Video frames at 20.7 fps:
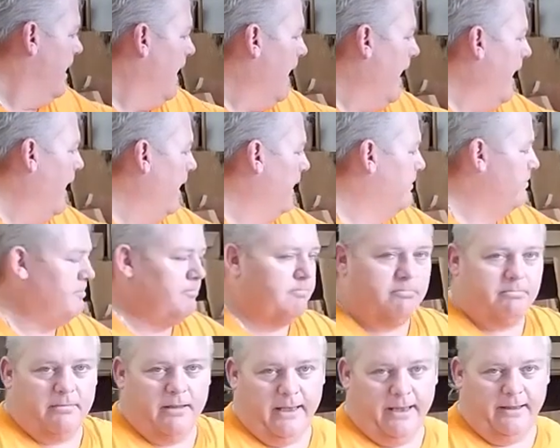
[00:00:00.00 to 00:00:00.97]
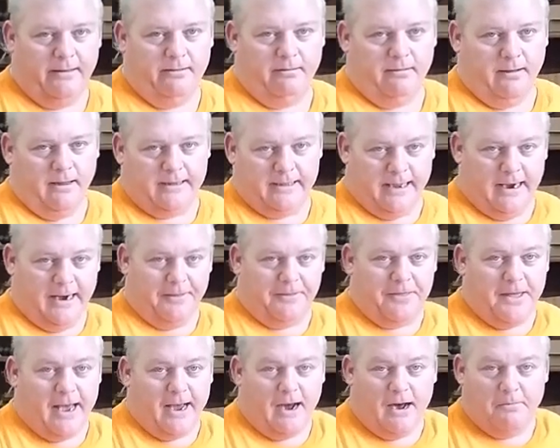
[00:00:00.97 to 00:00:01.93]
I did a
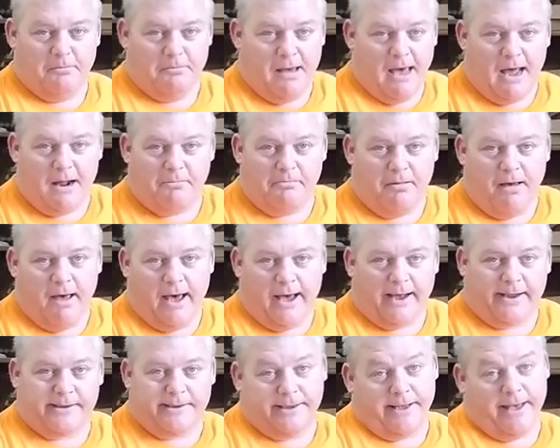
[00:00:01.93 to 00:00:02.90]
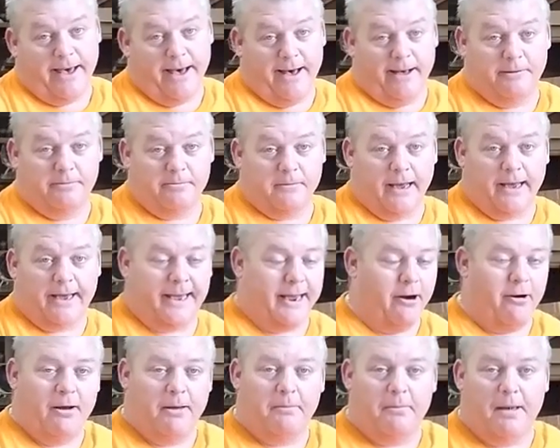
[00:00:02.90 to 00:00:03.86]
thing on man bags, yeah, I
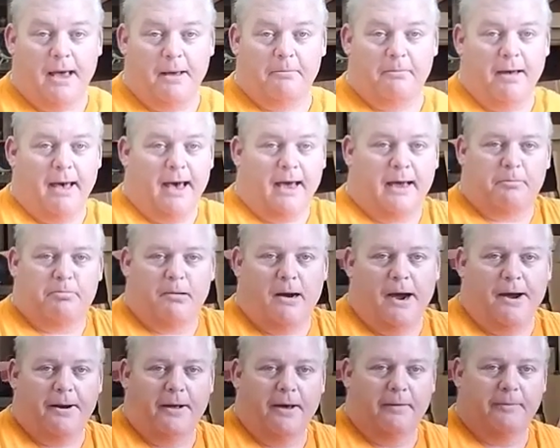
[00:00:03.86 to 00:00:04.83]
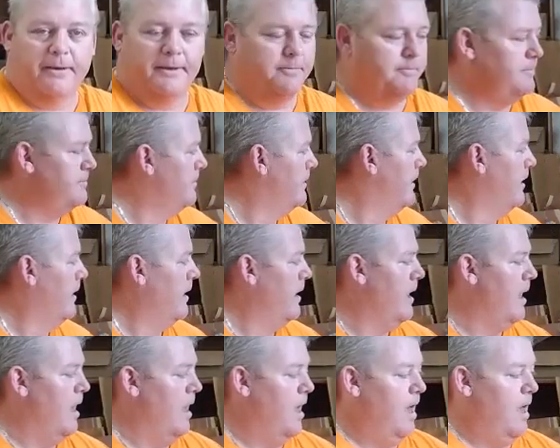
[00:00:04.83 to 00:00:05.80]
carry a man bag, proud of it.
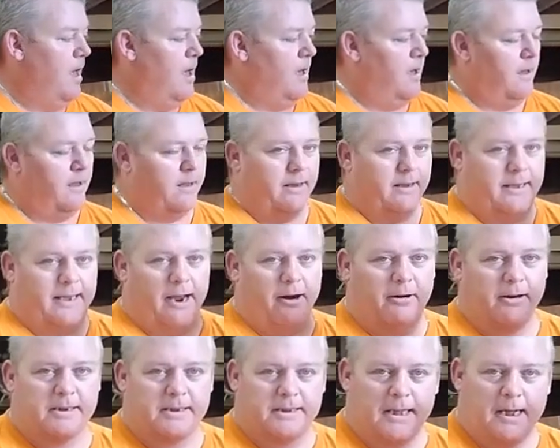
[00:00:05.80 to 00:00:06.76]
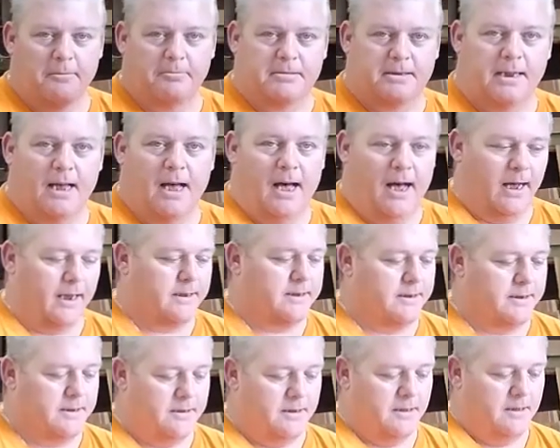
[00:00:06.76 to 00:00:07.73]
Carry stump socks.
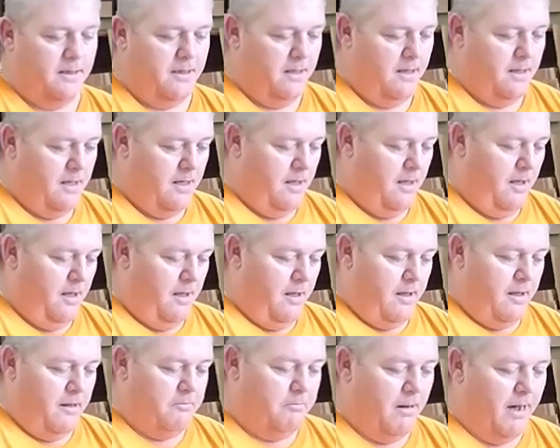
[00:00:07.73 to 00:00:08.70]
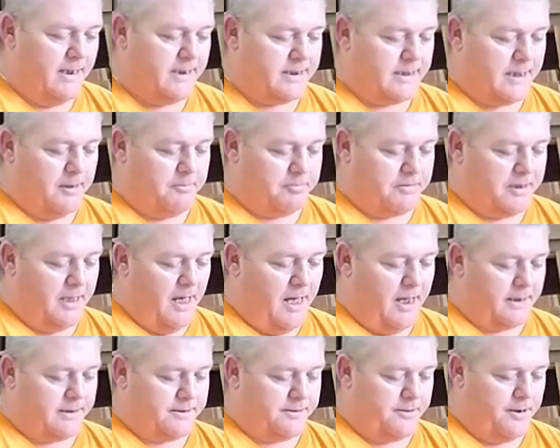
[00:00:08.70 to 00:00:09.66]
And my stump
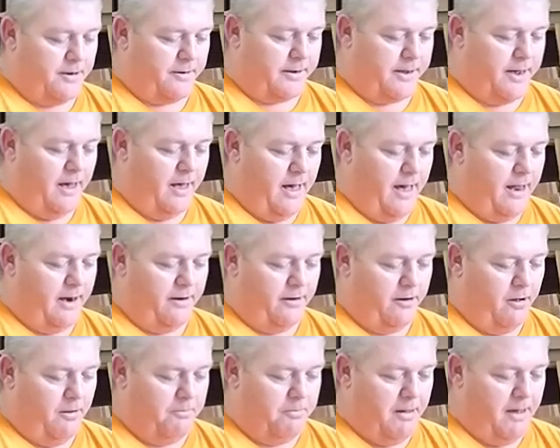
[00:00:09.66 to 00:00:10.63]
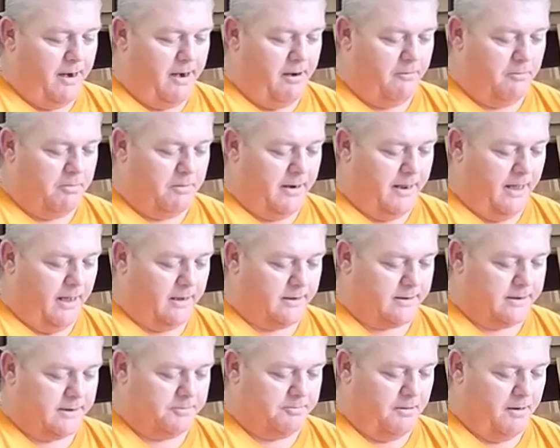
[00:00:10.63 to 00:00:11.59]
socks, they're color. I don't know about everybody
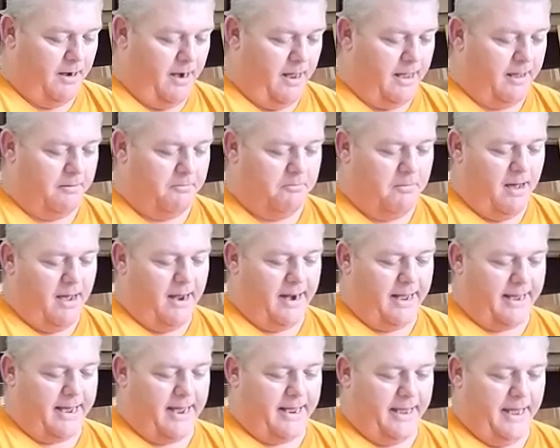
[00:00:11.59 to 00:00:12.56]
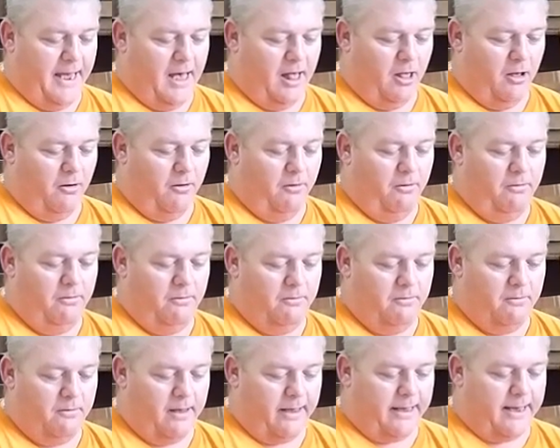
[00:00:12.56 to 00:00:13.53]
else's, but I got yellow,
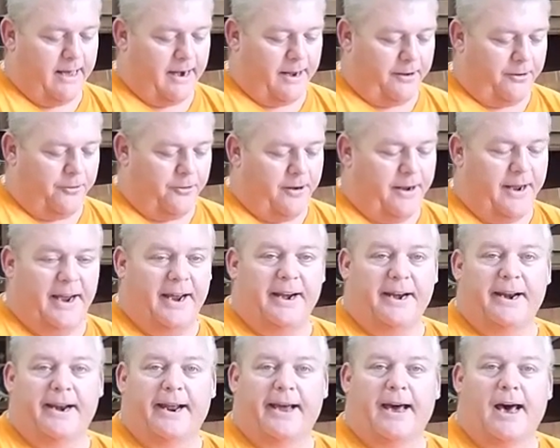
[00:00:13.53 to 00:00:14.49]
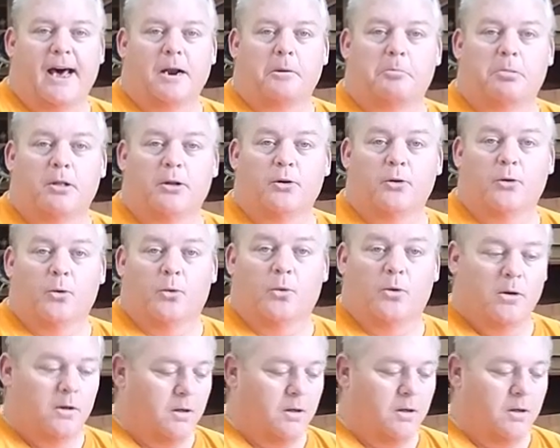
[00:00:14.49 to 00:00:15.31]
I got a green, and I got a blue.